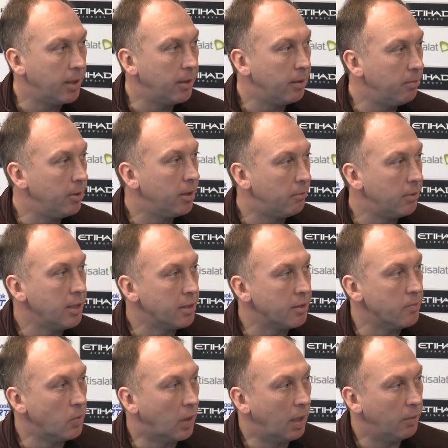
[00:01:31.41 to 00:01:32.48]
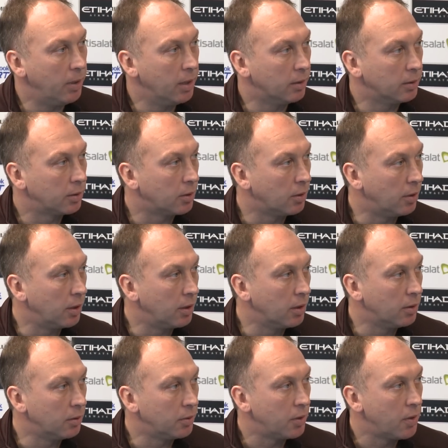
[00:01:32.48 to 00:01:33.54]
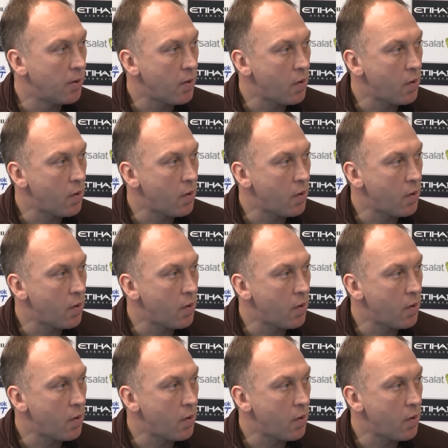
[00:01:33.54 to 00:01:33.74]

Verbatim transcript: then there'd be a reason why we're not scoring goals.